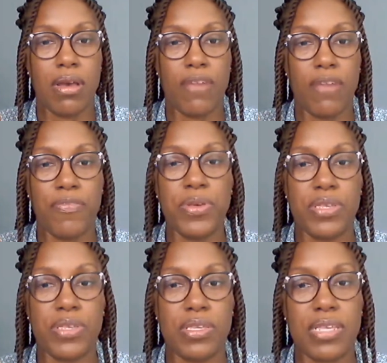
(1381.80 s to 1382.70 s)
of
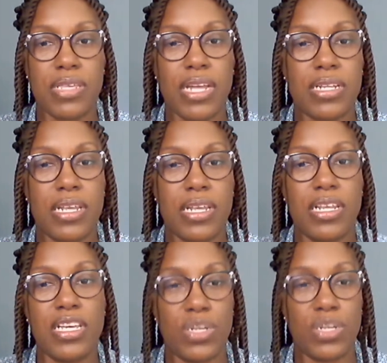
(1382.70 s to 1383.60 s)
persons that
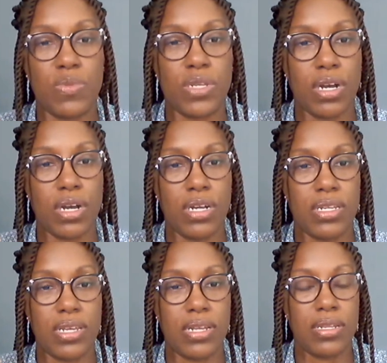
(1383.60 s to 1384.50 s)
engaging with your
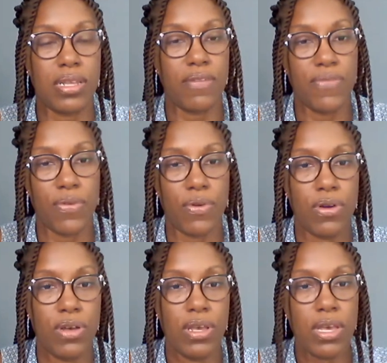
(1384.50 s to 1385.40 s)
content. Therefore,
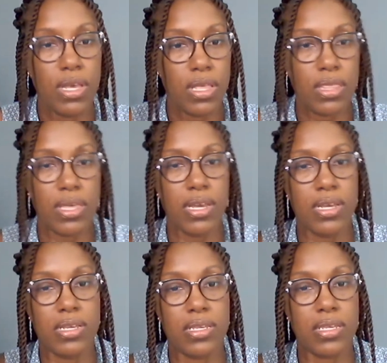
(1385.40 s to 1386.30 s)
there
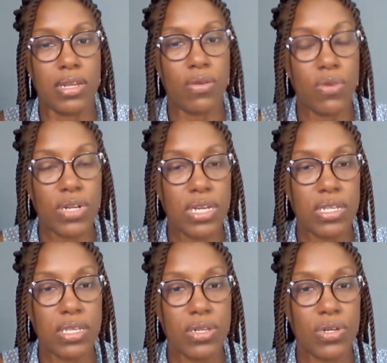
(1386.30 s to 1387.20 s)
is an
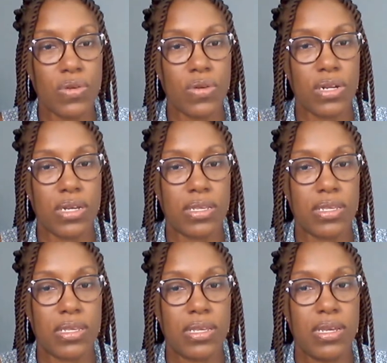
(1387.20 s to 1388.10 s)
audience in
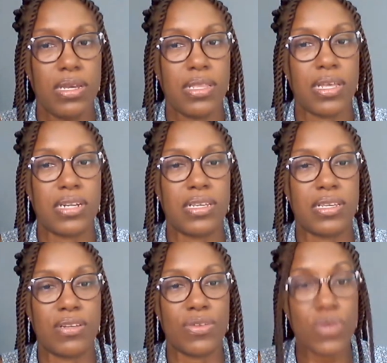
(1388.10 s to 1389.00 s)
Chabonas that is
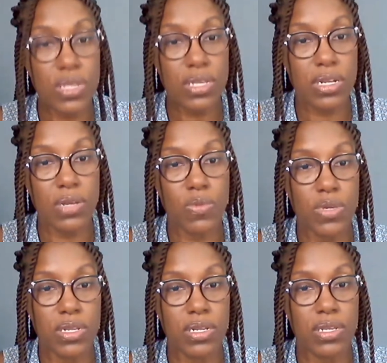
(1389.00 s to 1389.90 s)
interested in
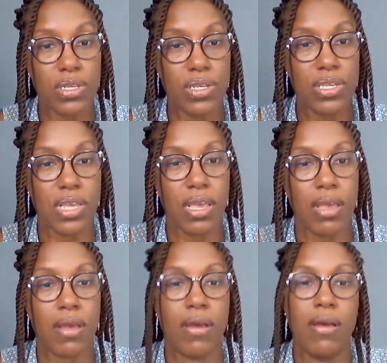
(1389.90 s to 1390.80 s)
what it is you're
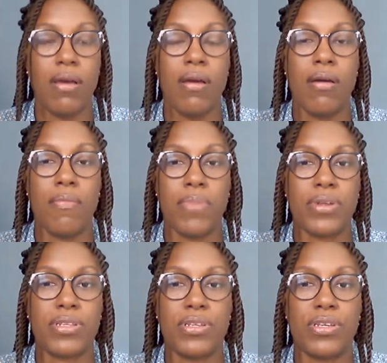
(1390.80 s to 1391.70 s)
saying,
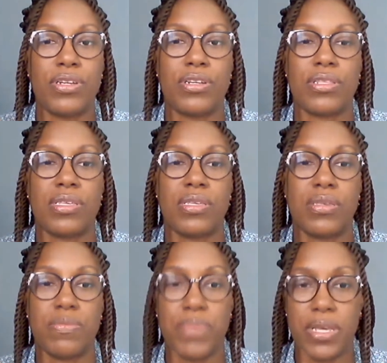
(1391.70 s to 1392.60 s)
but you're not
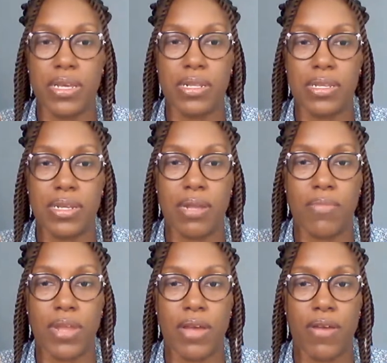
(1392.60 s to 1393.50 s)
speaking to them
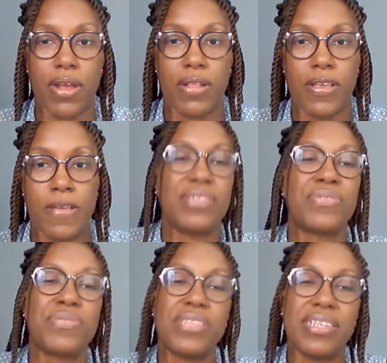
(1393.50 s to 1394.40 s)
directly.
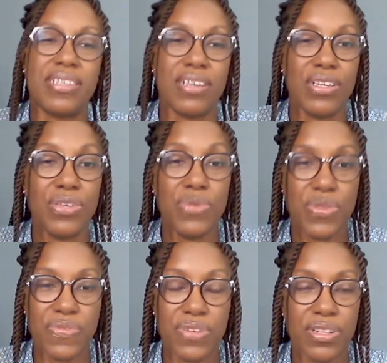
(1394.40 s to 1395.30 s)
Those things are
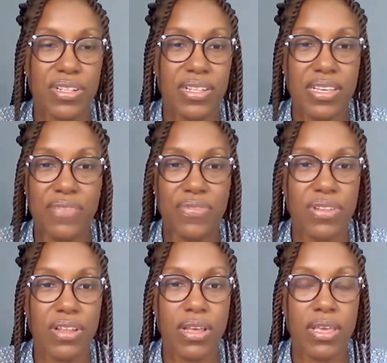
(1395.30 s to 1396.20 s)
useful.
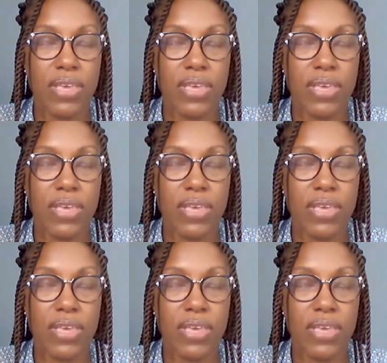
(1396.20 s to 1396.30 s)
Even